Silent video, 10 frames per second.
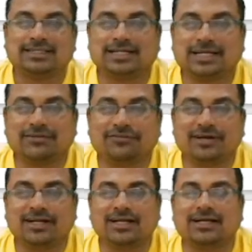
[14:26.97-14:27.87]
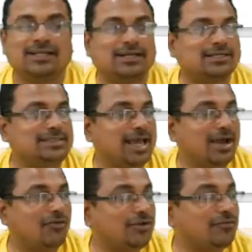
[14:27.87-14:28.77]
the different colors
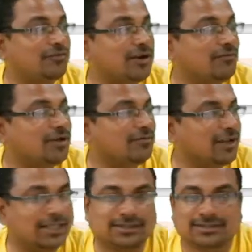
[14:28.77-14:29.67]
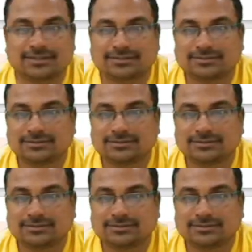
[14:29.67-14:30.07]
have different wavelength